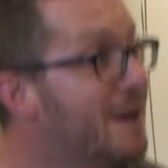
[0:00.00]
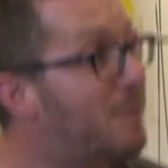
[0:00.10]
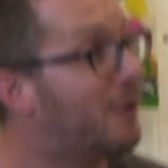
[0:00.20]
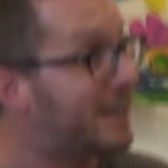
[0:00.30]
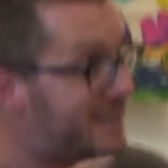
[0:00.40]

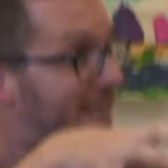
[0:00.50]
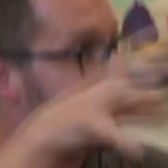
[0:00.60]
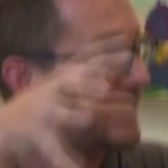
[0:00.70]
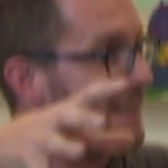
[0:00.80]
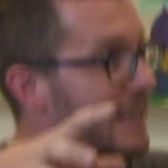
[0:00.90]
But
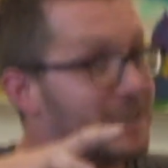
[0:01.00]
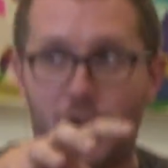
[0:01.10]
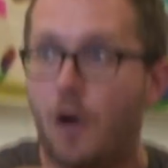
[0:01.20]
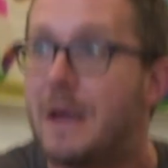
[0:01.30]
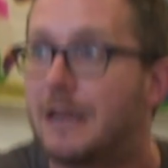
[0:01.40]
it's
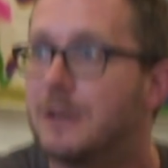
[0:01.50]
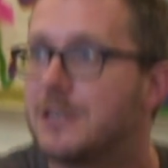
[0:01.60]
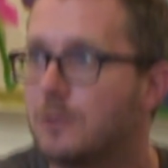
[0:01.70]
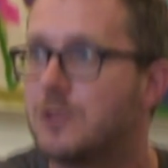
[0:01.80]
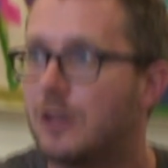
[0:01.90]
comic, but
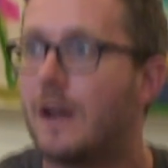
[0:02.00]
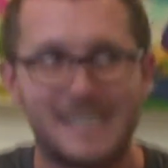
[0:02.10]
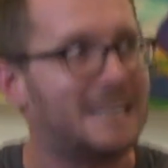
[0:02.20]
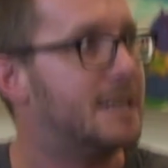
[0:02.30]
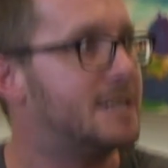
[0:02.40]
it's also like
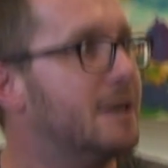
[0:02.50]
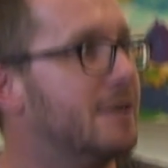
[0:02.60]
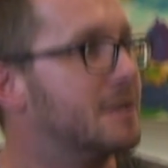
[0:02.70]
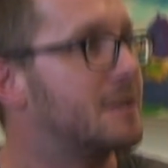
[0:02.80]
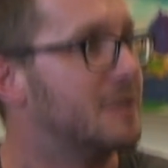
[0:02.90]
deadly
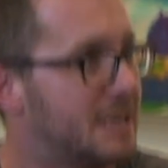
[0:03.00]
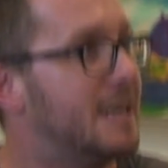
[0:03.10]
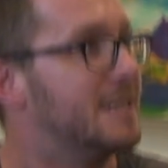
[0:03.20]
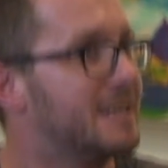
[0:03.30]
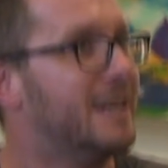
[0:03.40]
serious, because it
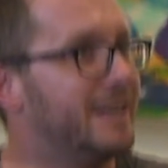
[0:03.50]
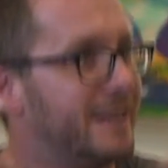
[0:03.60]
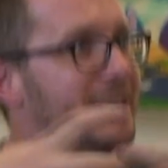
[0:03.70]
is.